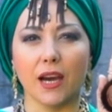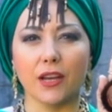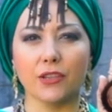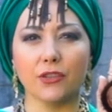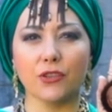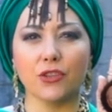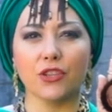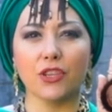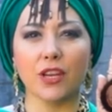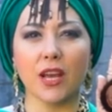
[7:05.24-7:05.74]

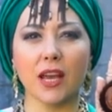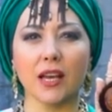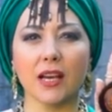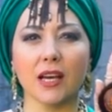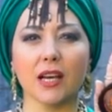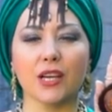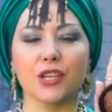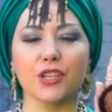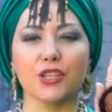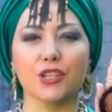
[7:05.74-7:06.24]
feeling
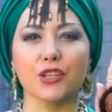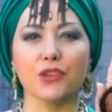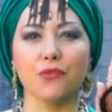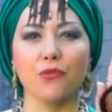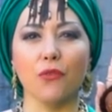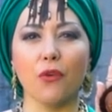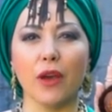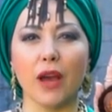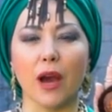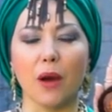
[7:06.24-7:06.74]
how a
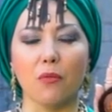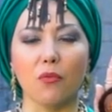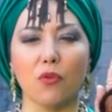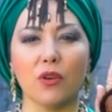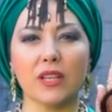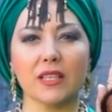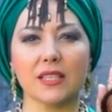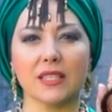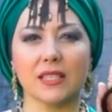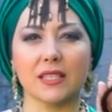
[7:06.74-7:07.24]
living
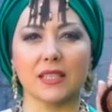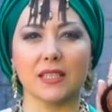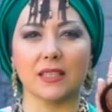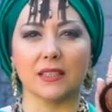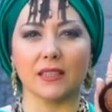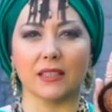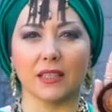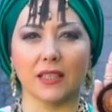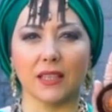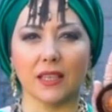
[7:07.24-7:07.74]

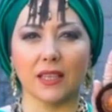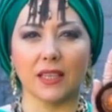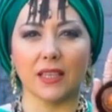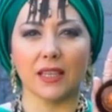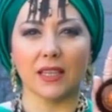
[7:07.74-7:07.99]
amulet of